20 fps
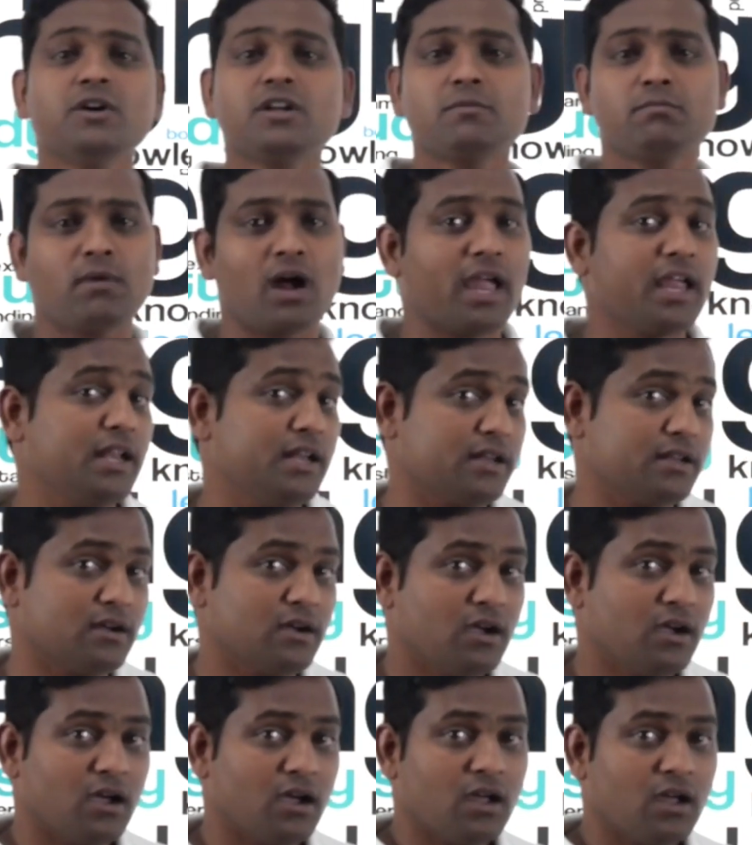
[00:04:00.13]
your
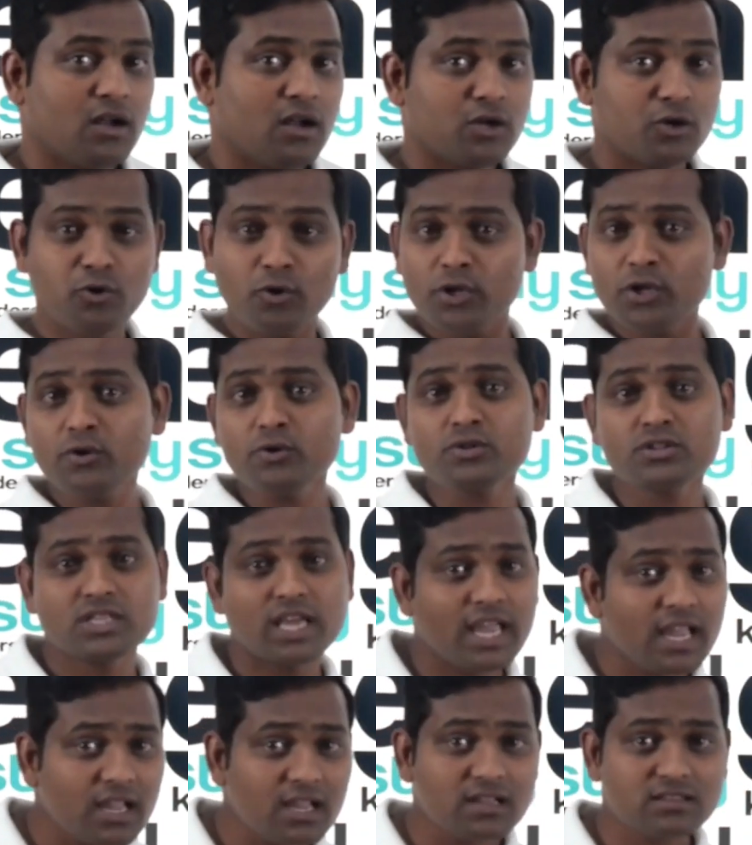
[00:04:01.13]
mind. Do you
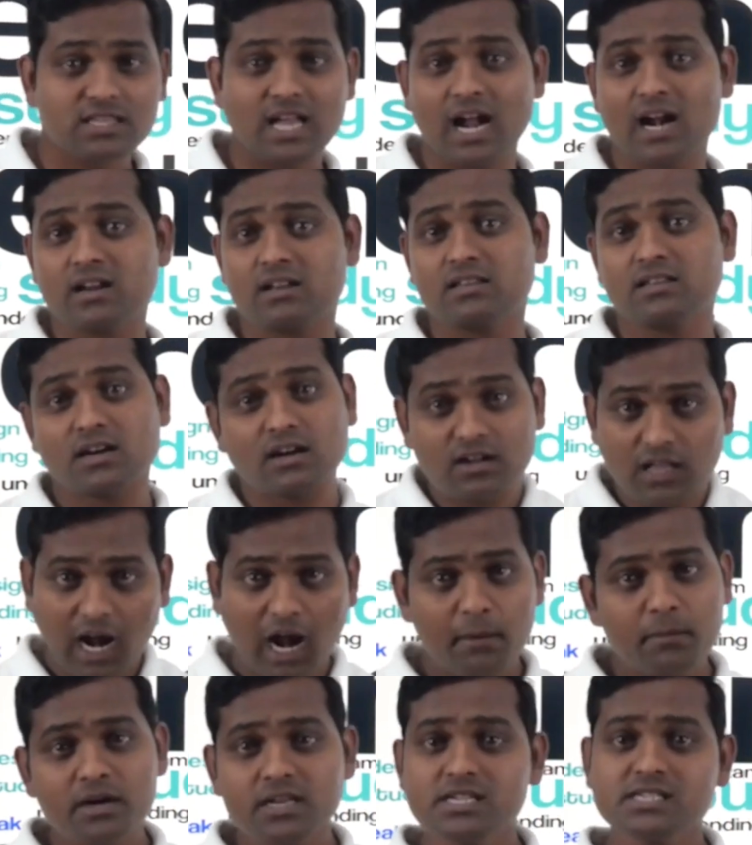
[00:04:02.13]
think that the
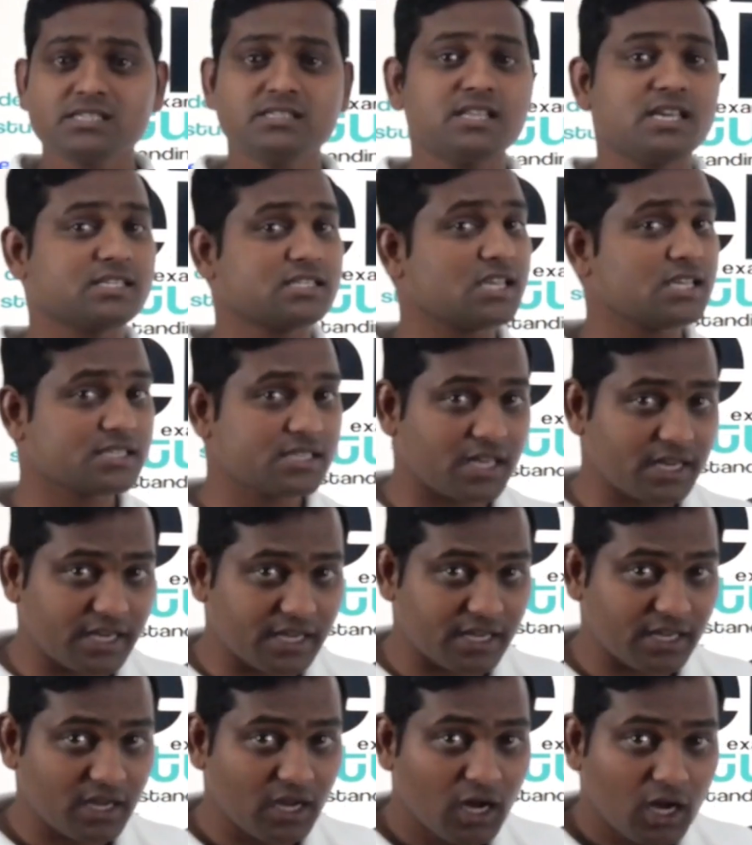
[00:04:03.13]
grammar is
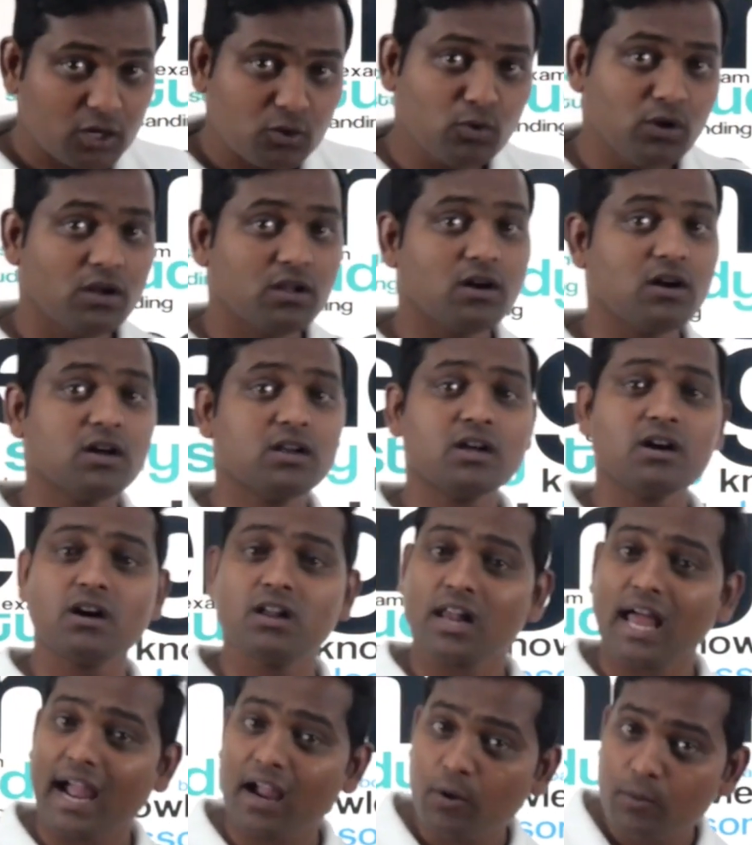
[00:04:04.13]
necessary to learn
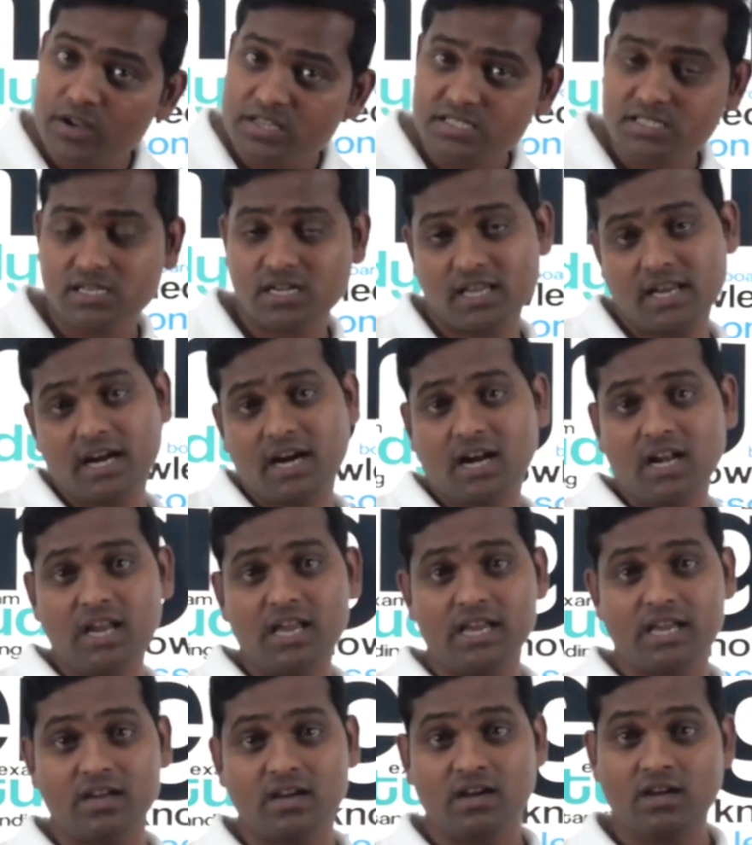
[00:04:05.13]
a language
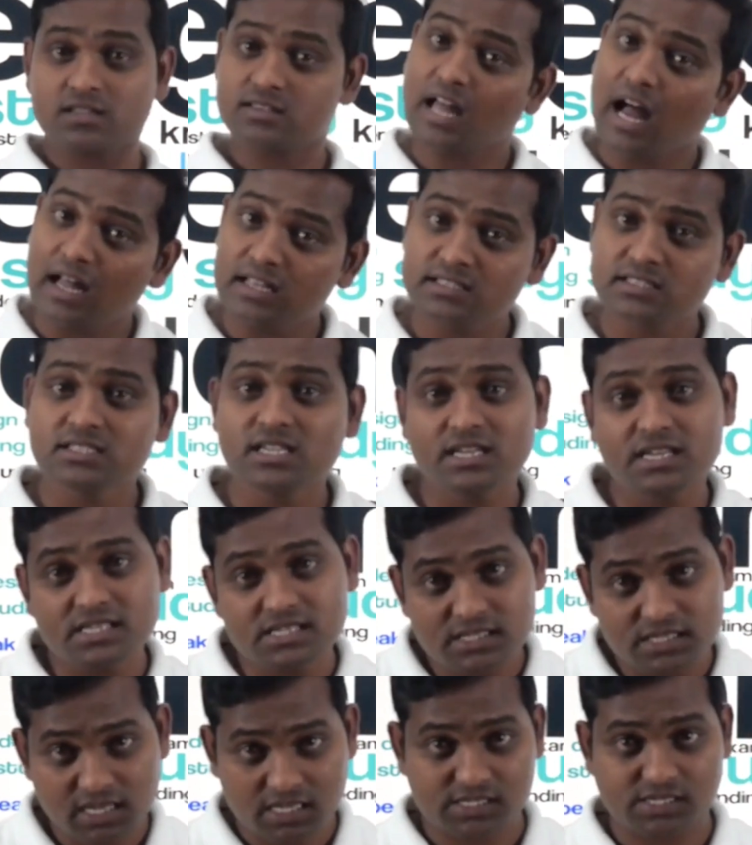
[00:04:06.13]
correctly? The answer
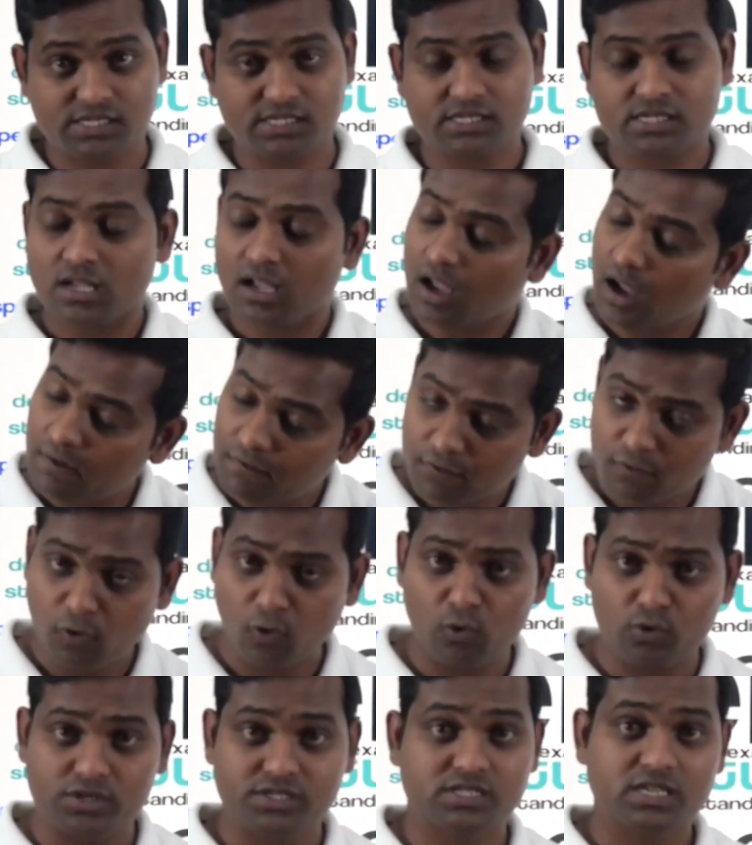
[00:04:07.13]
is yes. Of
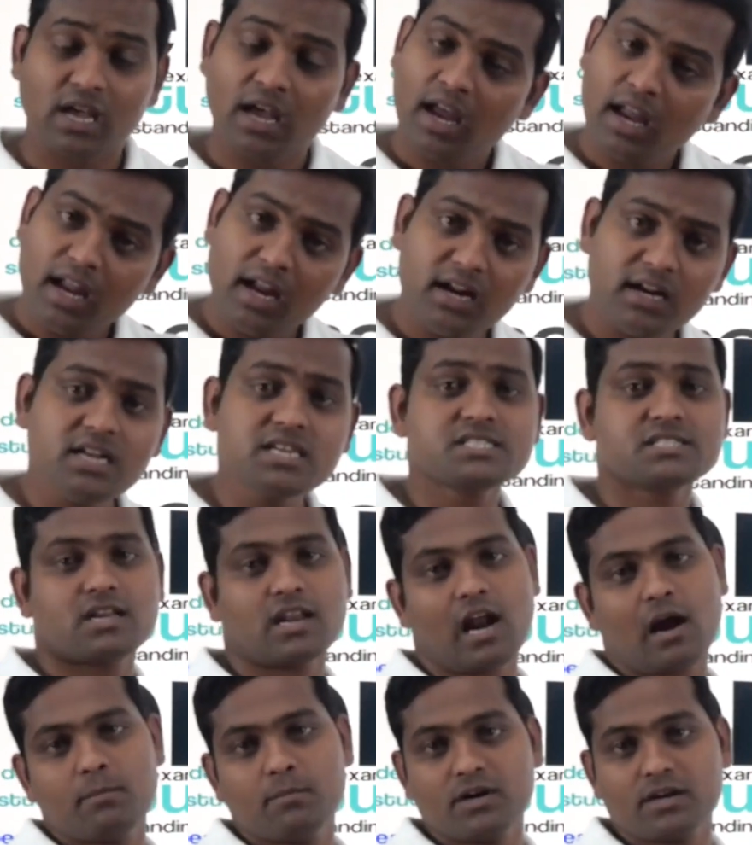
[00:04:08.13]
course, English
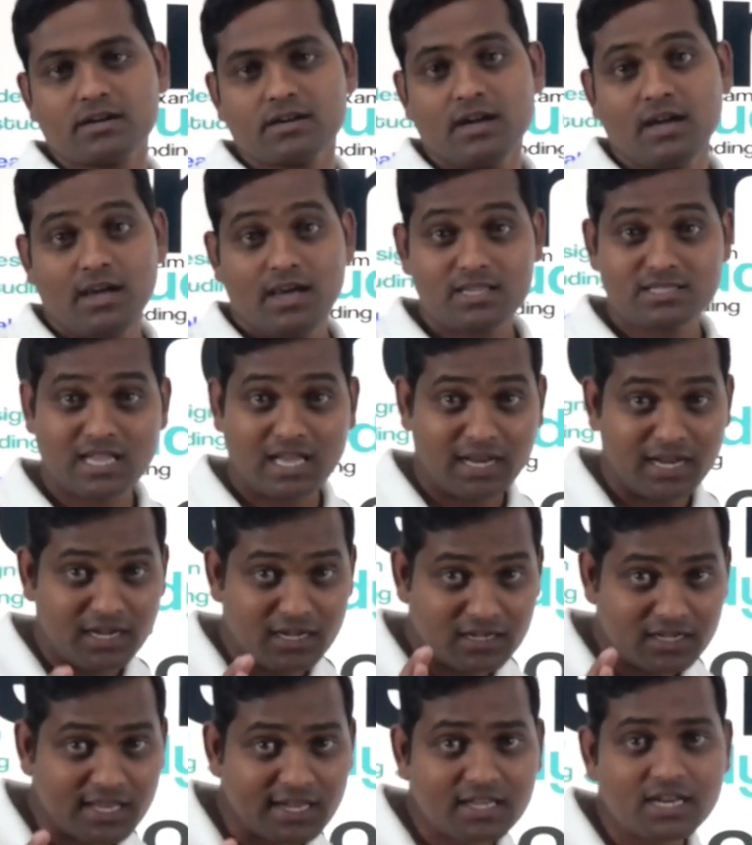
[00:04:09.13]
grammar is an
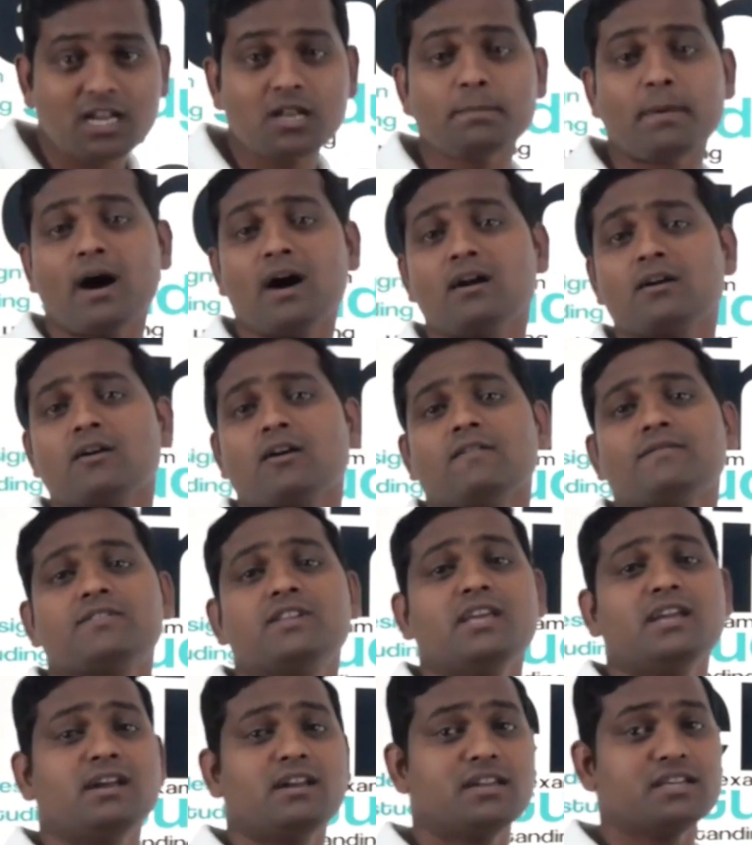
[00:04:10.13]
integral part of
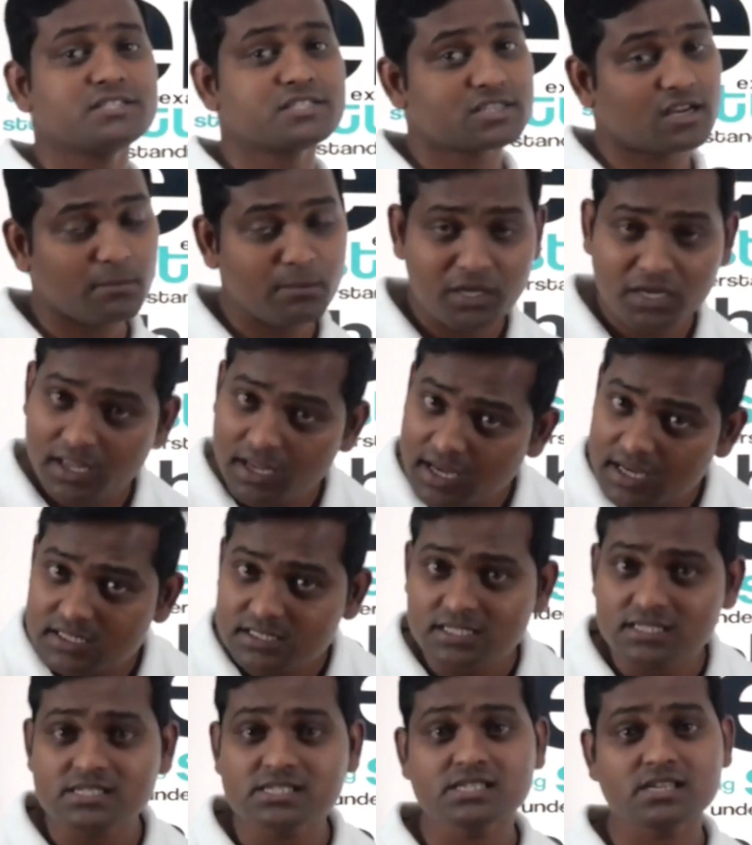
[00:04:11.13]
the English
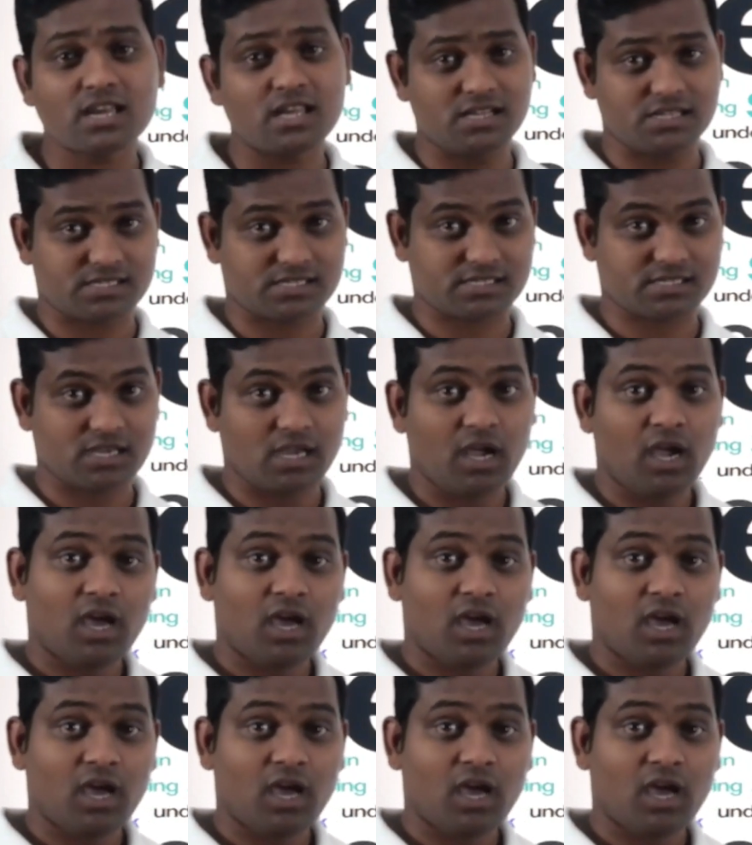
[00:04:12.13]
communication skills.